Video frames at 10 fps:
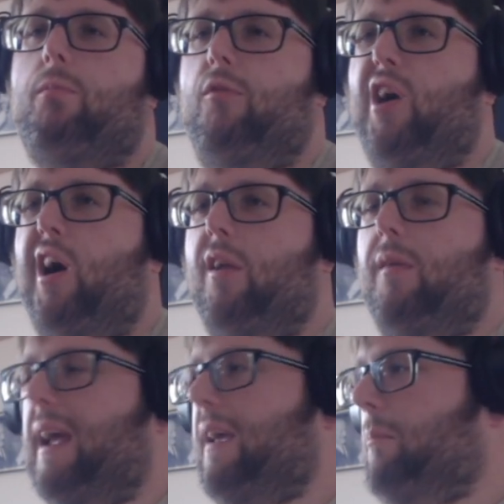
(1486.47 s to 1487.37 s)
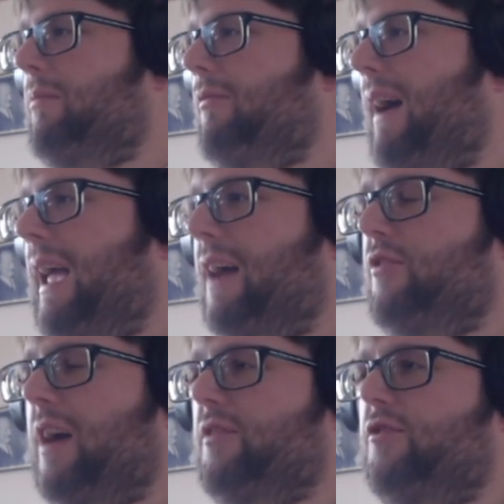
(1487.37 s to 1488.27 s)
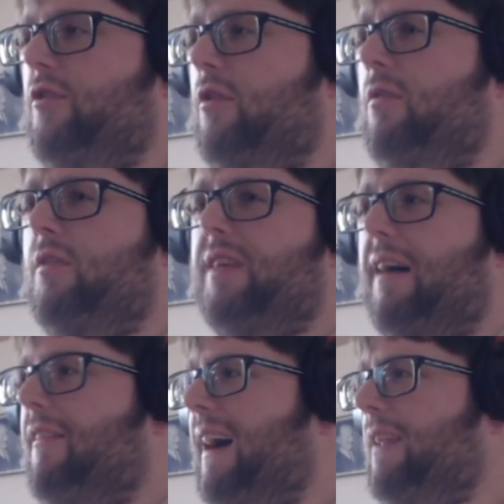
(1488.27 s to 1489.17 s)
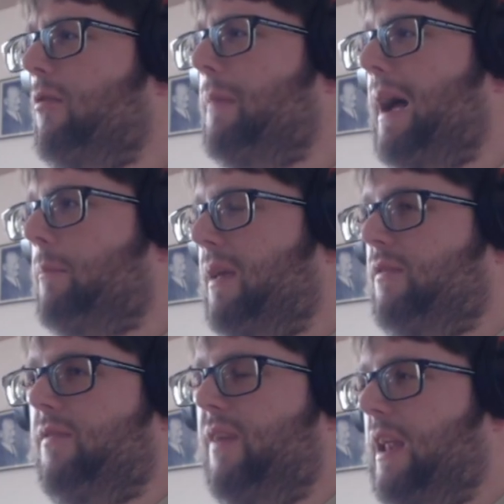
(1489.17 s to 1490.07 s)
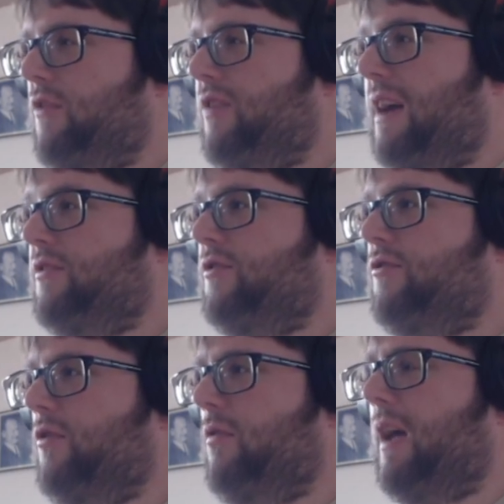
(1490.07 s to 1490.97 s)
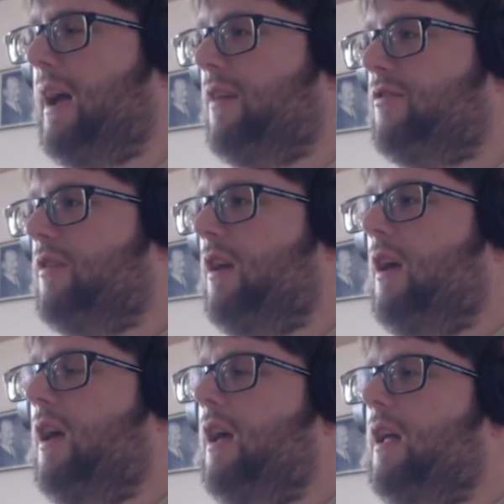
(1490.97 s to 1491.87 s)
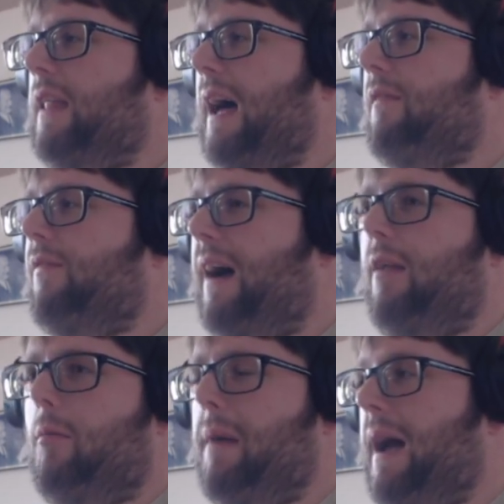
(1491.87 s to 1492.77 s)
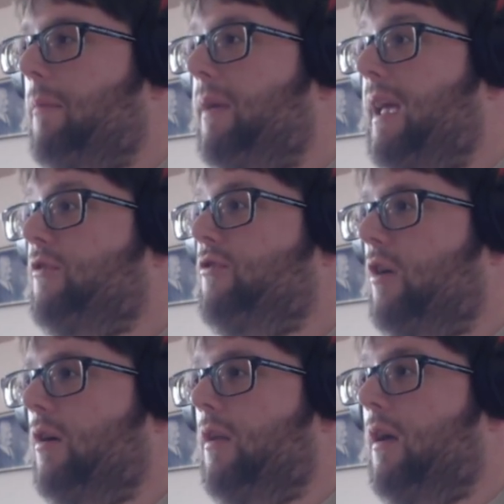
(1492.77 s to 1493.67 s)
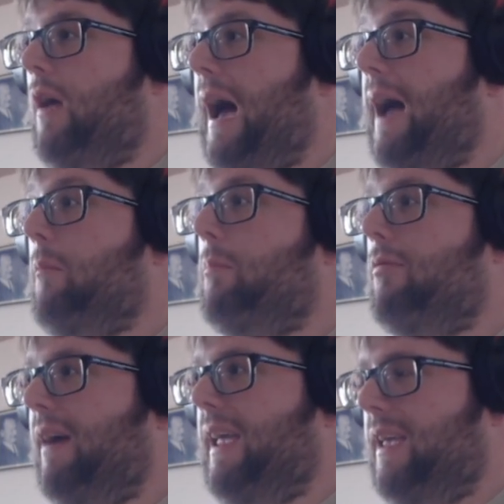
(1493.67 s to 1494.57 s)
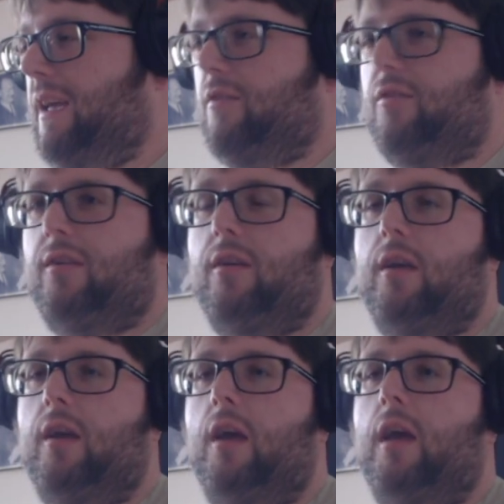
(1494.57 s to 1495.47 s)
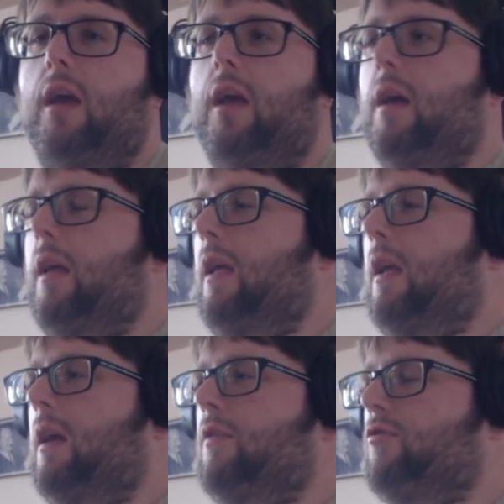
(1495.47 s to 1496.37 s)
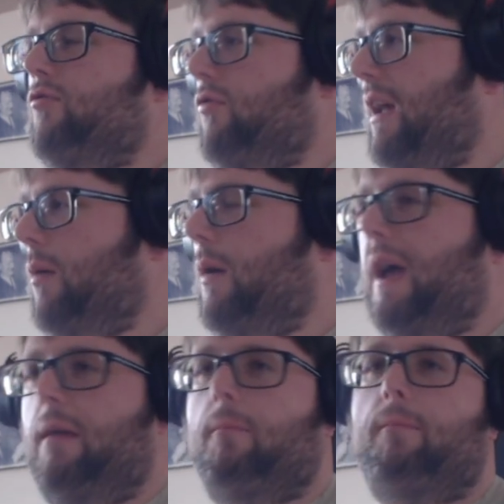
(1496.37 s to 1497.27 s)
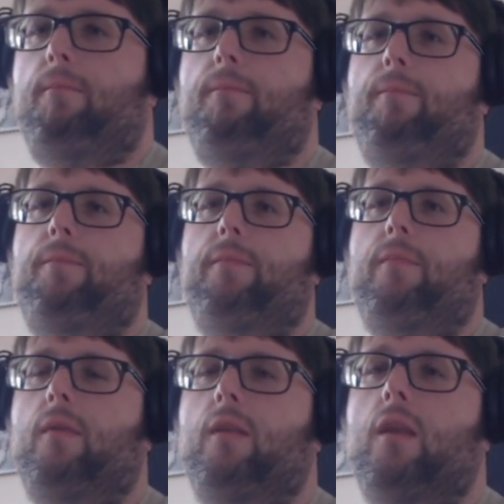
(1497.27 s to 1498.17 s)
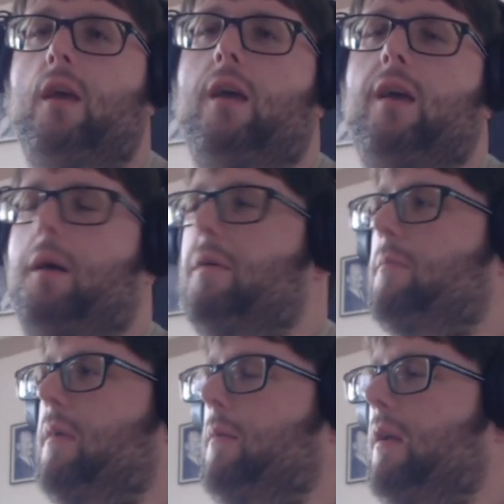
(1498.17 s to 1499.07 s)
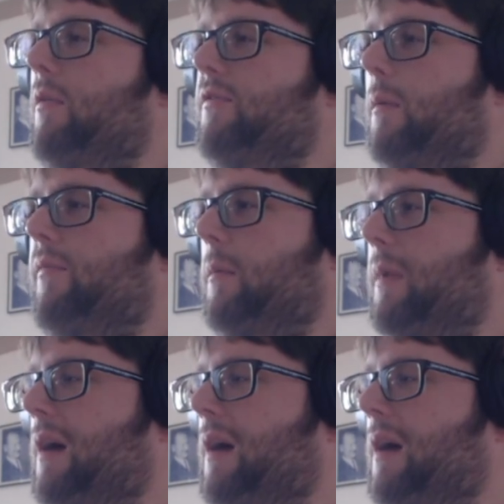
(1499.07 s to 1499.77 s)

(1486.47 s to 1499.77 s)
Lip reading: done and I could play it. As soon as that final map is finished, as soon as that final map is done, I'm playing it. Straight away. I must have been in the middle of something, but I'll